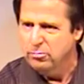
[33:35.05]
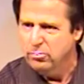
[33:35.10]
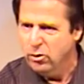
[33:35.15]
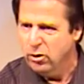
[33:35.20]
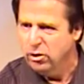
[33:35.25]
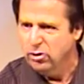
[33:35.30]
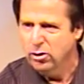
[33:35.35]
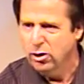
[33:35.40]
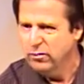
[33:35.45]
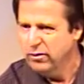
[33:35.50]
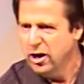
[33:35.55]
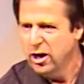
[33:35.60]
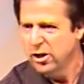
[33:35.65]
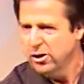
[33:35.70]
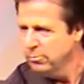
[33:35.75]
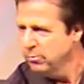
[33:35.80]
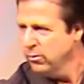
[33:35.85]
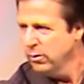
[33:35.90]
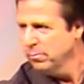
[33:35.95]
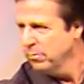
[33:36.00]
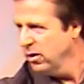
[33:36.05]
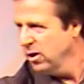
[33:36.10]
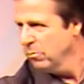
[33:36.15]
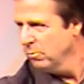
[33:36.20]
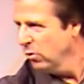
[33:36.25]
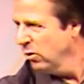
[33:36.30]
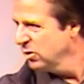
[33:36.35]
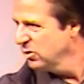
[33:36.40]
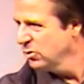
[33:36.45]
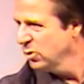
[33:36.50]
boy and girl, other
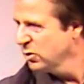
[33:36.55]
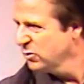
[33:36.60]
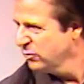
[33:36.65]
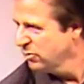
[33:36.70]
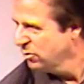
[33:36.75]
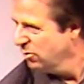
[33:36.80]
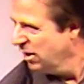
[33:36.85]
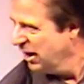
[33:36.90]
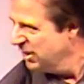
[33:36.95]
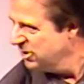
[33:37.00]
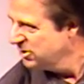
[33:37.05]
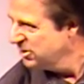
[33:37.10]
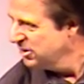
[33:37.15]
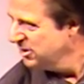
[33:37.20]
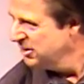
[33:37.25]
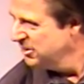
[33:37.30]
boys and girls for Christ.